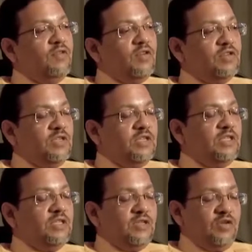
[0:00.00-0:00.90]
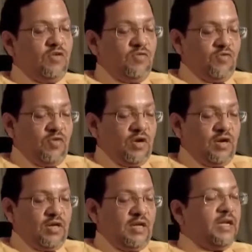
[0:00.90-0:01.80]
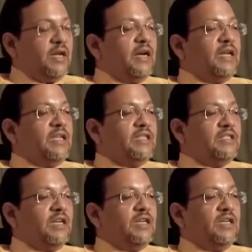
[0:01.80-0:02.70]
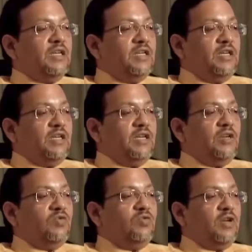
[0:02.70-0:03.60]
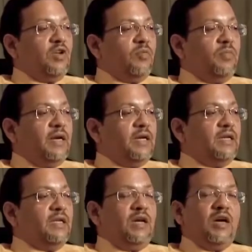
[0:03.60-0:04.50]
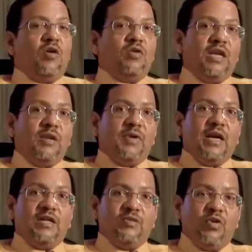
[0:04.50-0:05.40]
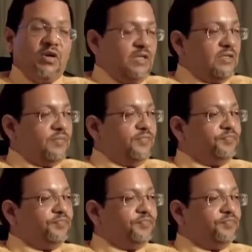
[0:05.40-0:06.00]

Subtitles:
velocities for getting inserted into an orbit around any planetary bodies.